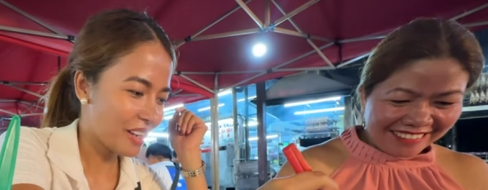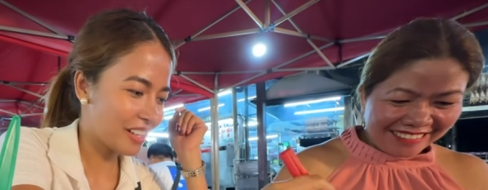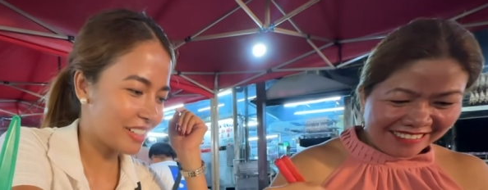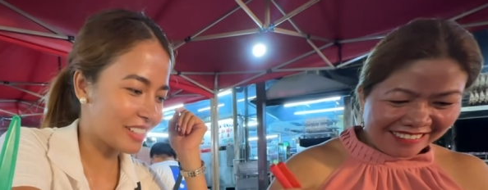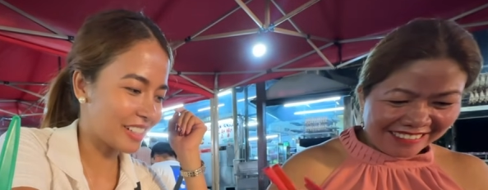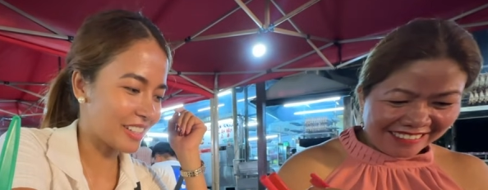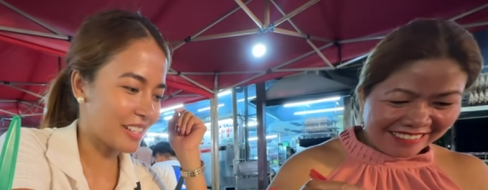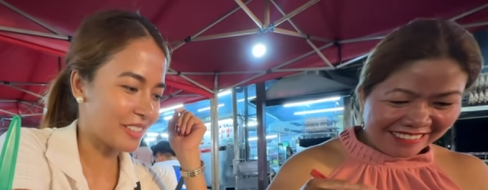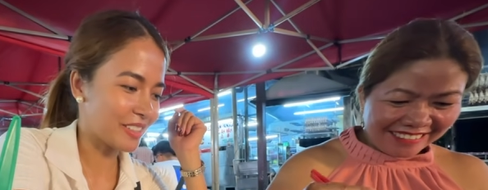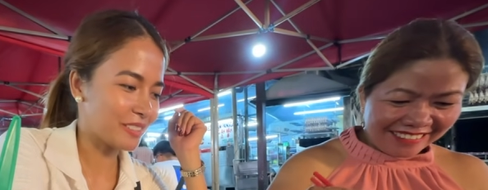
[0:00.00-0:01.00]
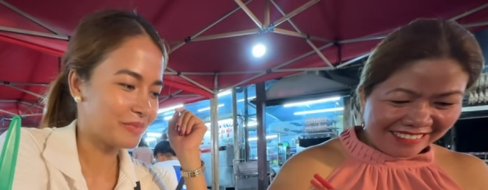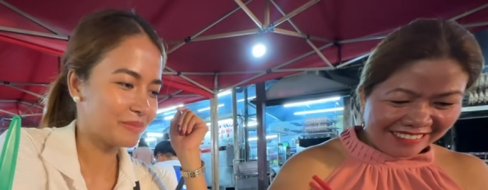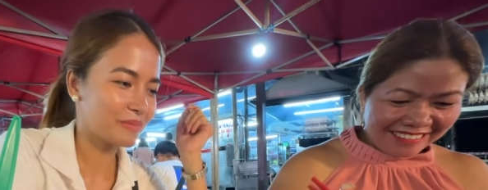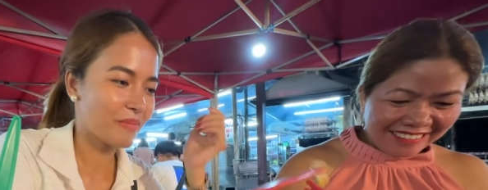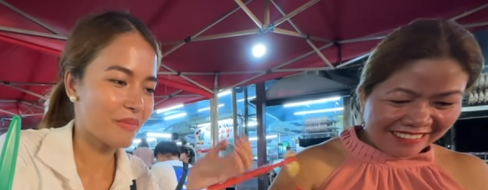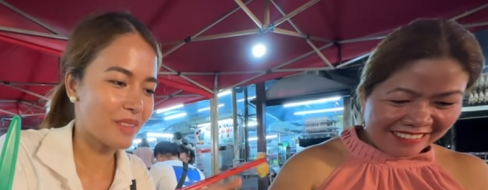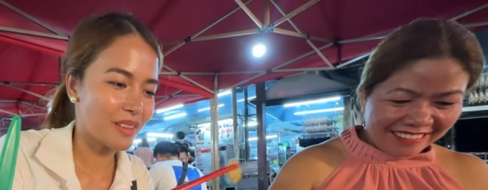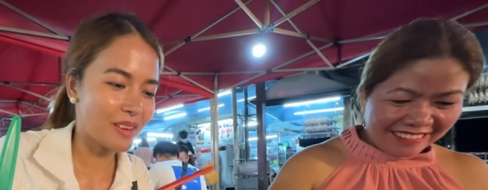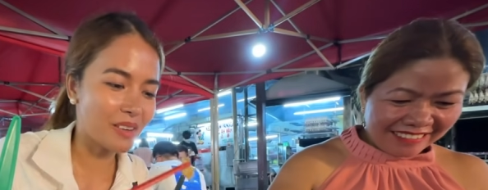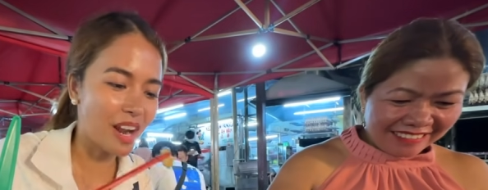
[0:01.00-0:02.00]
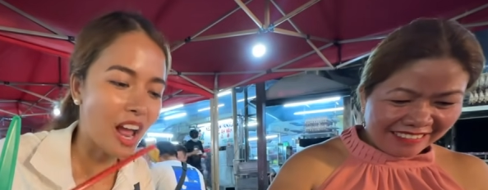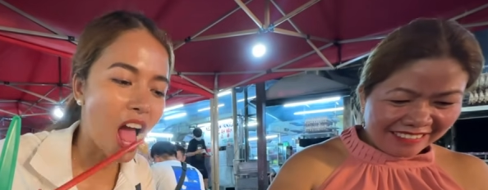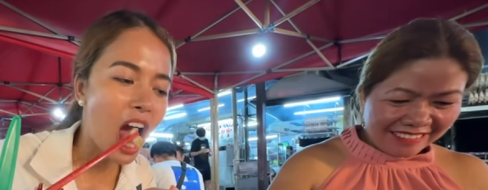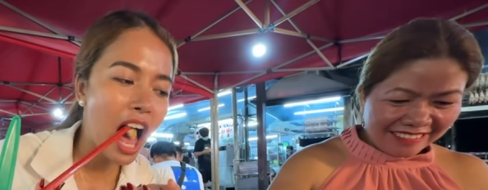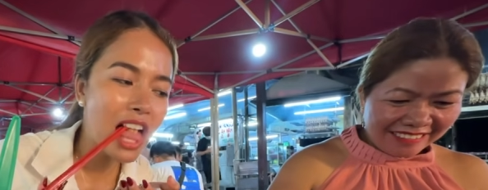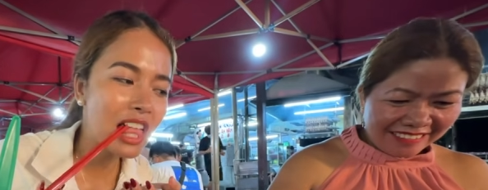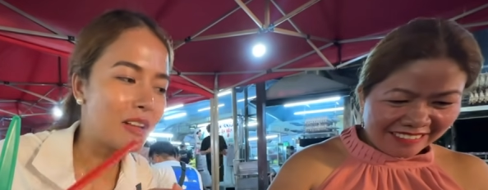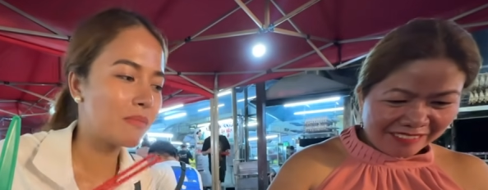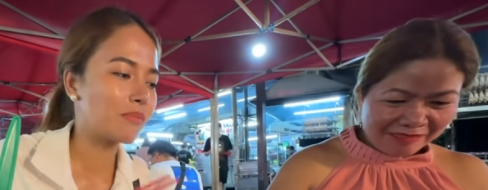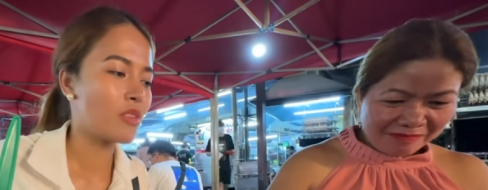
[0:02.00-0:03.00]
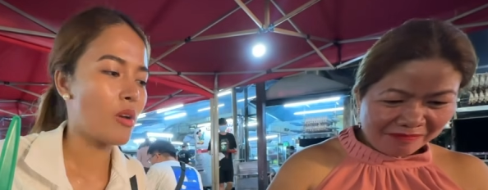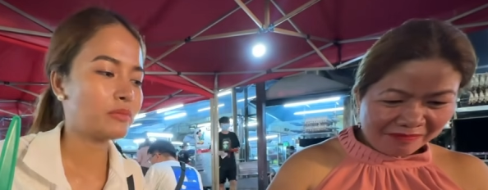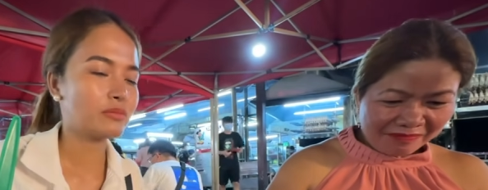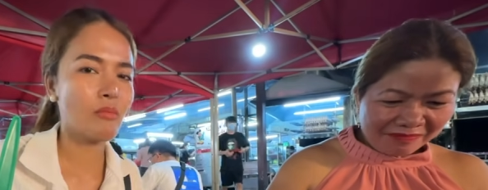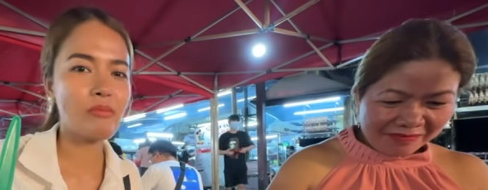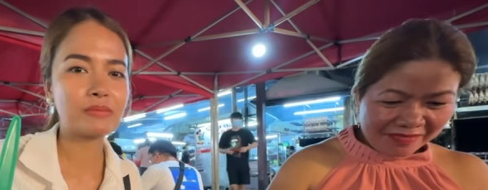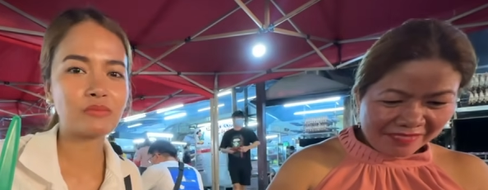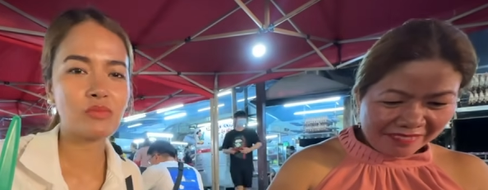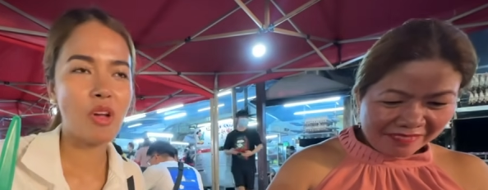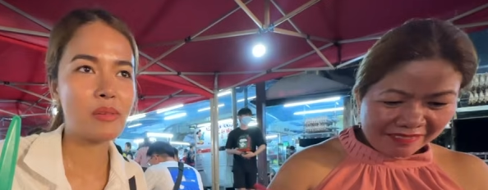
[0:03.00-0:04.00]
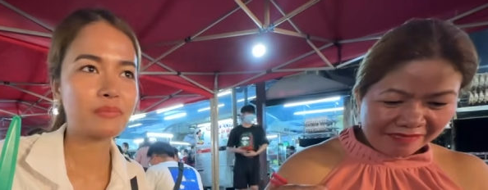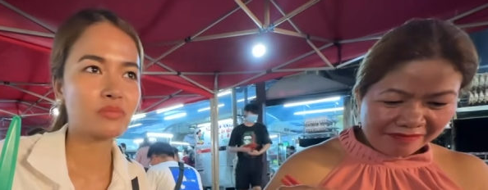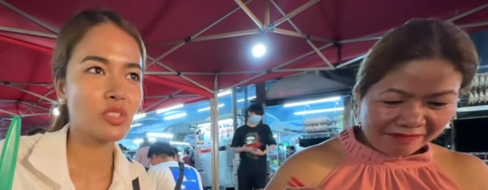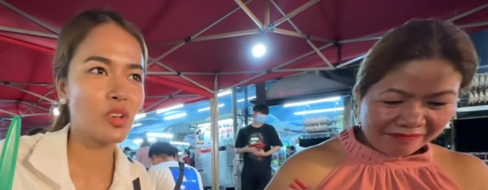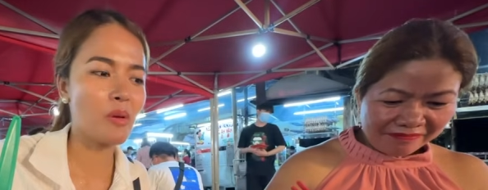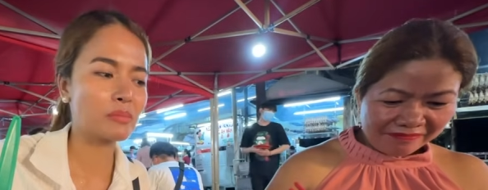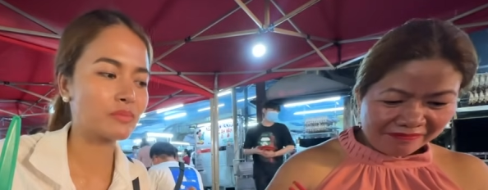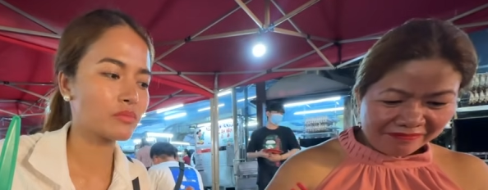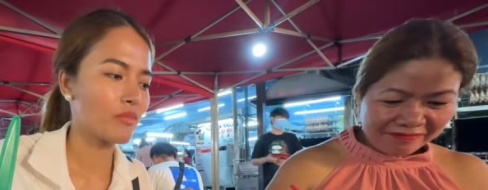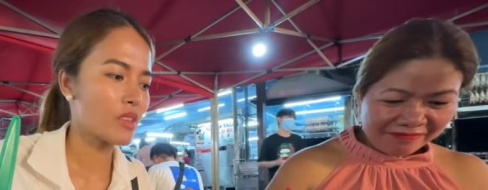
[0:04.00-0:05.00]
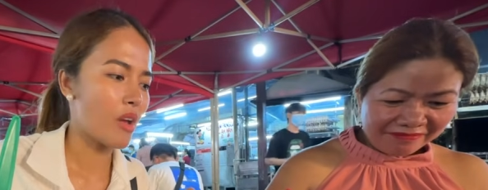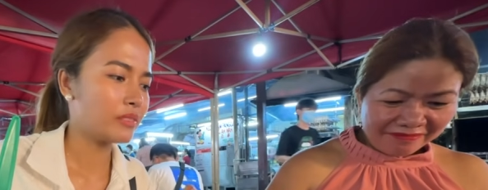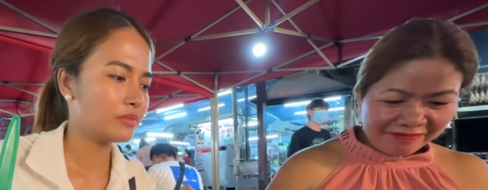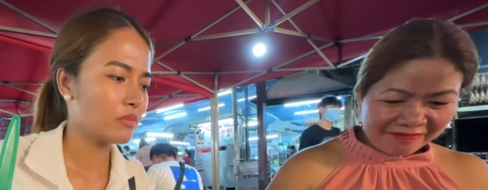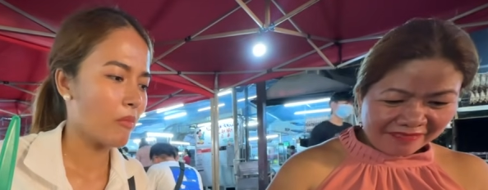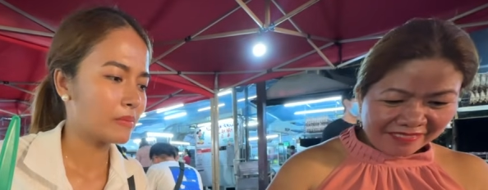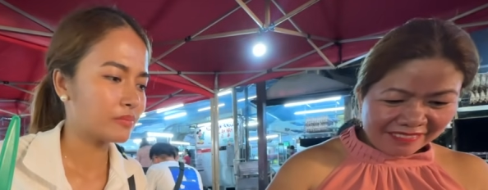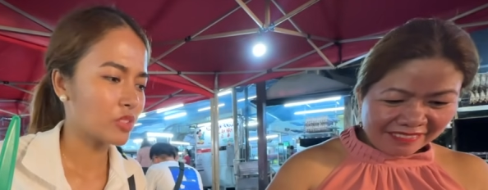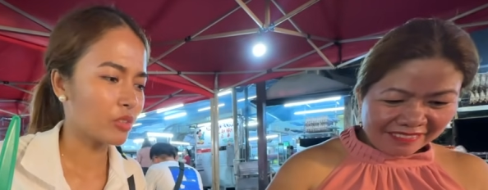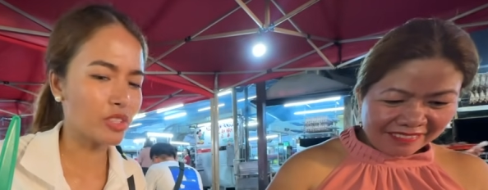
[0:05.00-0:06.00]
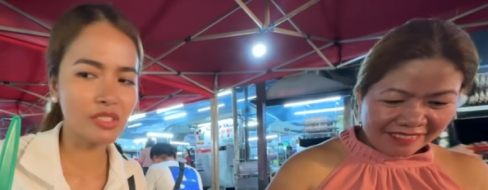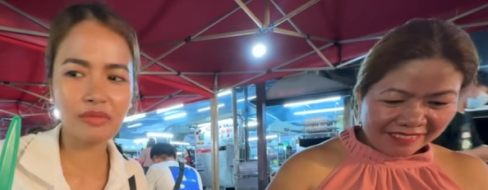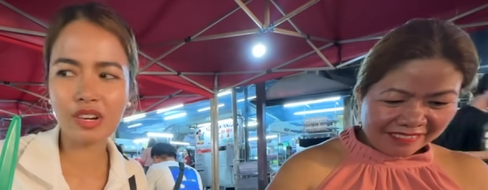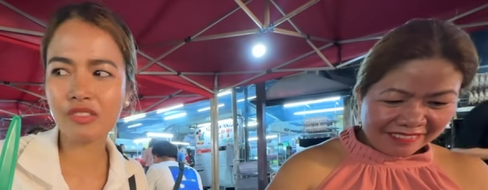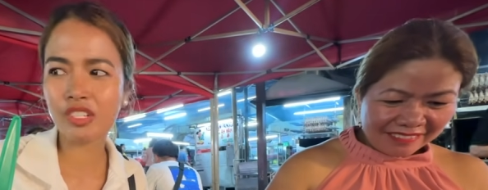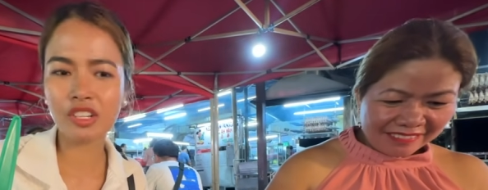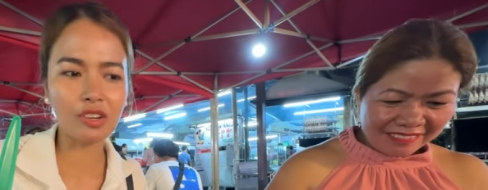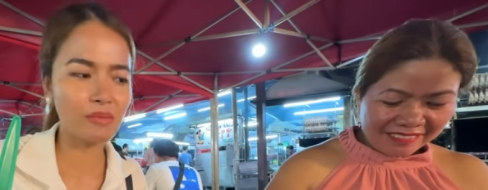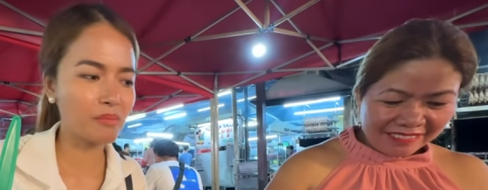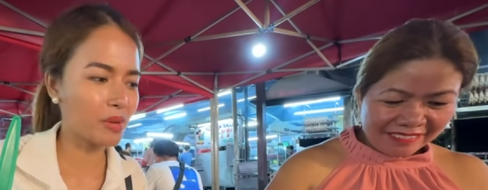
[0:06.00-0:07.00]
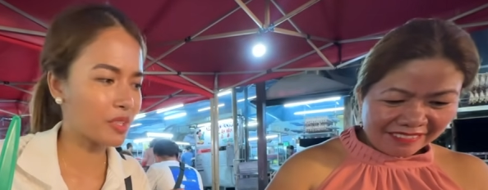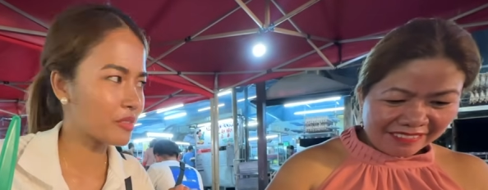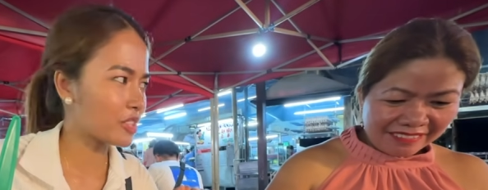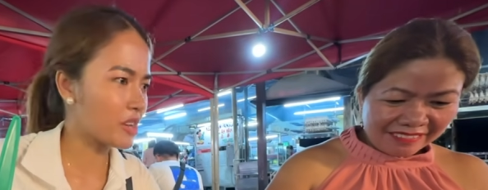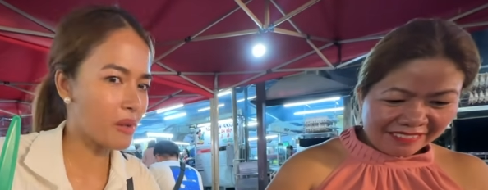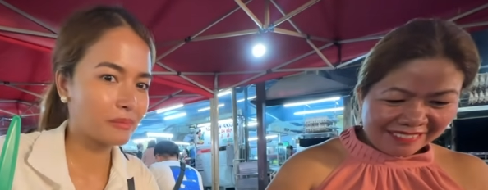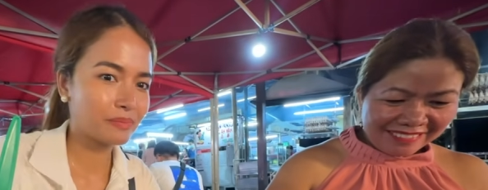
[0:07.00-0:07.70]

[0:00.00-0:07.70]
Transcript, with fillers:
Speaker 1: Okay, there you go. All right. Mmm, yum. Oh, that's very buttery.